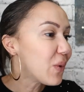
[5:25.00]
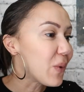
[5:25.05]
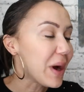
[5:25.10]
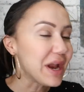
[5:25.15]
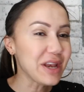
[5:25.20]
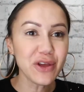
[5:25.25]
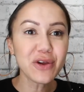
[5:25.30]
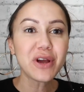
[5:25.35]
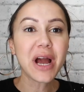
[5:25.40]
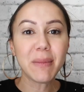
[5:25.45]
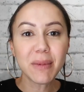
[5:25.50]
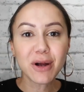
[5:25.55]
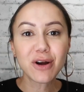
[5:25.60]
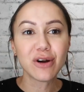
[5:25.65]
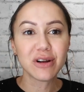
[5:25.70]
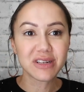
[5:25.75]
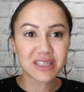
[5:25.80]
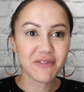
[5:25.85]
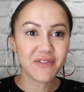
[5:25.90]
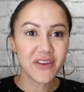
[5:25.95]
When you come
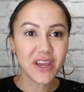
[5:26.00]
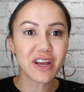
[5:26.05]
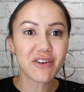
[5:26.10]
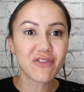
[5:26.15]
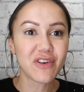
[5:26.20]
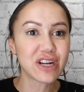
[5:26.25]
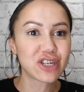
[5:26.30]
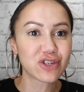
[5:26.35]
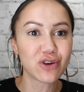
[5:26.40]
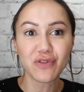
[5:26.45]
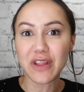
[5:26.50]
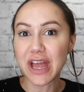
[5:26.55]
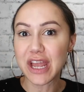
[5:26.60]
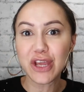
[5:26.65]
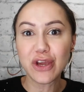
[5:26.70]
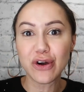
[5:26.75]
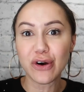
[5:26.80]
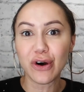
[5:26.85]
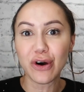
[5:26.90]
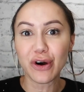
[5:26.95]
across a vegan restaurant
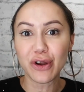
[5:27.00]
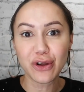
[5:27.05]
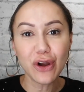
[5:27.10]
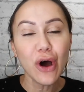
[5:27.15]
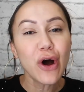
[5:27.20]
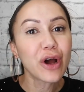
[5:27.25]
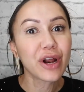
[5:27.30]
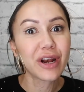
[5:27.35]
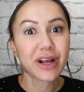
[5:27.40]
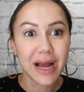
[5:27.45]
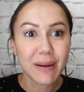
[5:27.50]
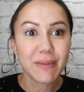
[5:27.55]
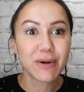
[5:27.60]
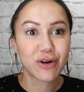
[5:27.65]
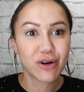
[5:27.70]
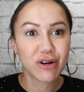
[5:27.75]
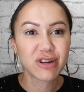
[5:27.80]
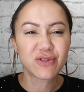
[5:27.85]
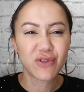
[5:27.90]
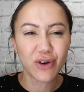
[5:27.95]
that you're not going to come
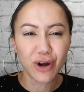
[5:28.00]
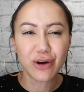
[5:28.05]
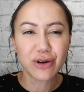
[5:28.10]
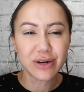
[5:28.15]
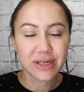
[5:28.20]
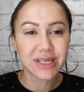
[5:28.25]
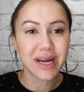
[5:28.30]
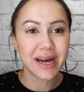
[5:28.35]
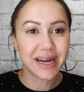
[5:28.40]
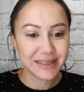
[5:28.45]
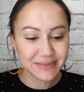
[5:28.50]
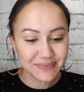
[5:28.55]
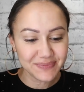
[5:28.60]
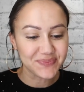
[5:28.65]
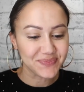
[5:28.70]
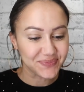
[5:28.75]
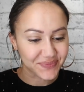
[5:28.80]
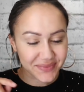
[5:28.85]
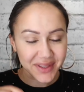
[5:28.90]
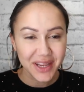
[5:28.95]
across for a long time,
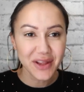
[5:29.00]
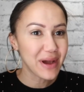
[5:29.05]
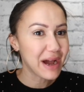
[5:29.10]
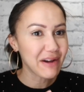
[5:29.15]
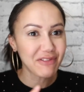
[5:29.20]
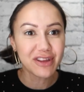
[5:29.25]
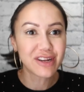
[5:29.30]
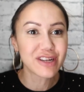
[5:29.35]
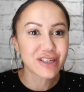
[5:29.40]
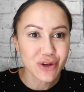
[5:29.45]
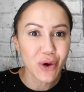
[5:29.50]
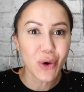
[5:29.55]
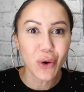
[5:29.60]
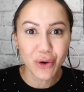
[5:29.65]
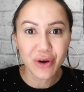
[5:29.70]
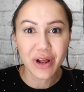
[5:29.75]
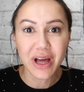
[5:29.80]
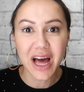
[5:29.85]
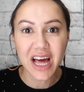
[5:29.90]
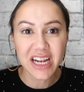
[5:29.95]
you have to just
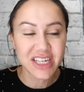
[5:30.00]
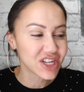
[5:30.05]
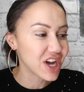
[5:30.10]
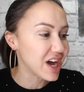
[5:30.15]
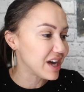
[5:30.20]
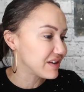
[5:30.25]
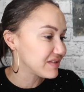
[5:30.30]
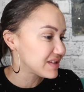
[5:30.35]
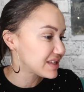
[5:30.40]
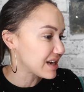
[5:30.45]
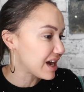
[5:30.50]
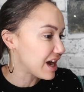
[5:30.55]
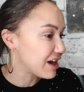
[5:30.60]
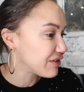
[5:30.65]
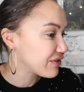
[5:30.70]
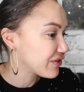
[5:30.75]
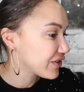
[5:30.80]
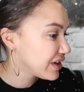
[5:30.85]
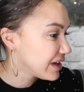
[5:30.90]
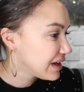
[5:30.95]
order a ton of stuff.
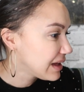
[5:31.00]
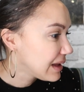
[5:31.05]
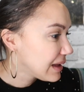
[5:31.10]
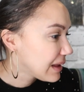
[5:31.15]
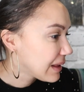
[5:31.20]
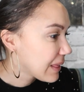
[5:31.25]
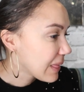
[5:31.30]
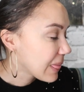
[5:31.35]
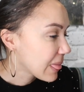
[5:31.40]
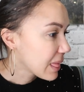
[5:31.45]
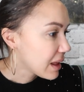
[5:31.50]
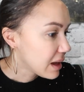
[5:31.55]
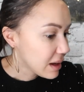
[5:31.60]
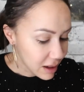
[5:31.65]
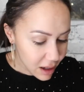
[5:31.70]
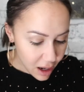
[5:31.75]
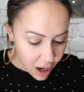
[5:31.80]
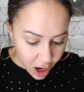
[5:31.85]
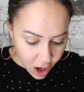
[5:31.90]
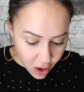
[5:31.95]
I would have.
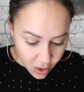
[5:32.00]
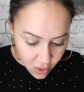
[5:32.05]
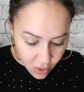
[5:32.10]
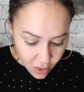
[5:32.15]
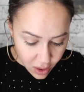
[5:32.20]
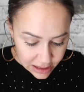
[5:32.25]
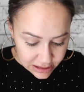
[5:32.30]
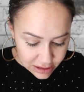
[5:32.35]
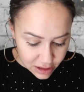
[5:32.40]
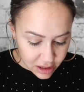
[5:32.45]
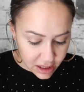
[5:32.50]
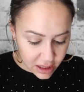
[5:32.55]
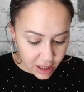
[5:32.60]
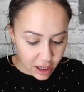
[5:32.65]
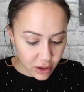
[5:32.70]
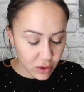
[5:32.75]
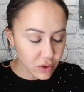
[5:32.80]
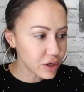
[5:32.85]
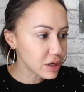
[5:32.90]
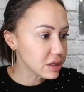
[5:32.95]
Oh, I don't think
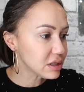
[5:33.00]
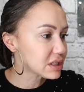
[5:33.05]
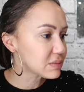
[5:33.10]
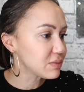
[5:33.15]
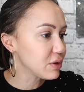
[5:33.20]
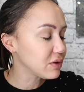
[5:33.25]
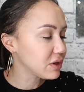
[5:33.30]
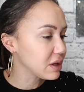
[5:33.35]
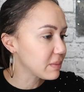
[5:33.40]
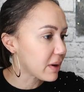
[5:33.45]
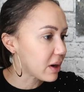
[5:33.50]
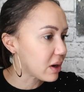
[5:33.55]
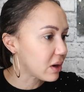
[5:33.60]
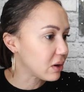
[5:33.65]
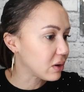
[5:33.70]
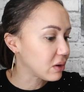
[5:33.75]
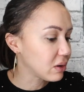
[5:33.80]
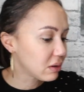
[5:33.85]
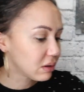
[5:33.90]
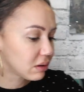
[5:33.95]
I ordered half.